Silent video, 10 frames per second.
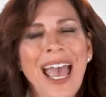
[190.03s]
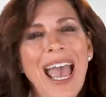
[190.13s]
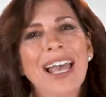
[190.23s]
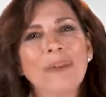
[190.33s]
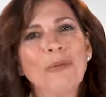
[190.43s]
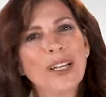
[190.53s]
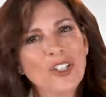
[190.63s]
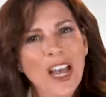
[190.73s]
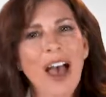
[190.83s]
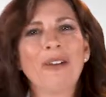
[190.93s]
and
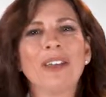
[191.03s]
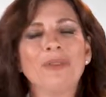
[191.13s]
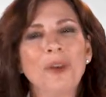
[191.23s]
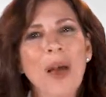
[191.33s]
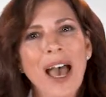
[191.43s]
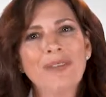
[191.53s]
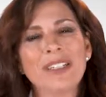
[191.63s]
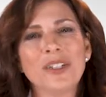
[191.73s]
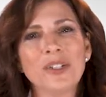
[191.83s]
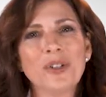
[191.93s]
reach out if you have
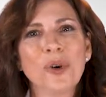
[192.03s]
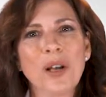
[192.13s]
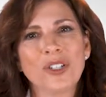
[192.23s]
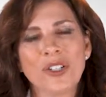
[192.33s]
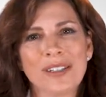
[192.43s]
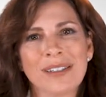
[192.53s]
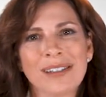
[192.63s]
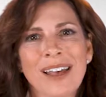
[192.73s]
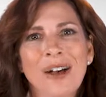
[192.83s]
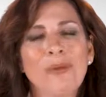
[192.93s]
additional questions.
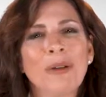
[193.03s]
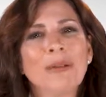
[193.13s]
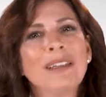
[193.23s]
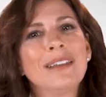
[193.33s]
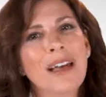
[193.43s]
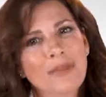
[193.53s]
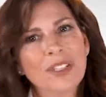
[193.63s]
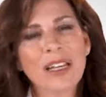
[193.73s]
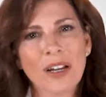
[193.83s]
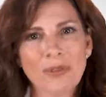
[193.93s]
We would love
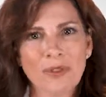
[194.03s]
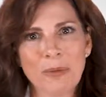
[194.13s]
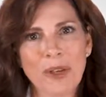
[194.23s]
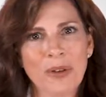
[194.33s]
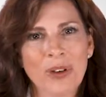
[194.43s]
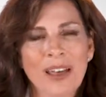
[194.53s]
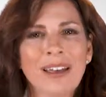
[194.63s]
to hear from you.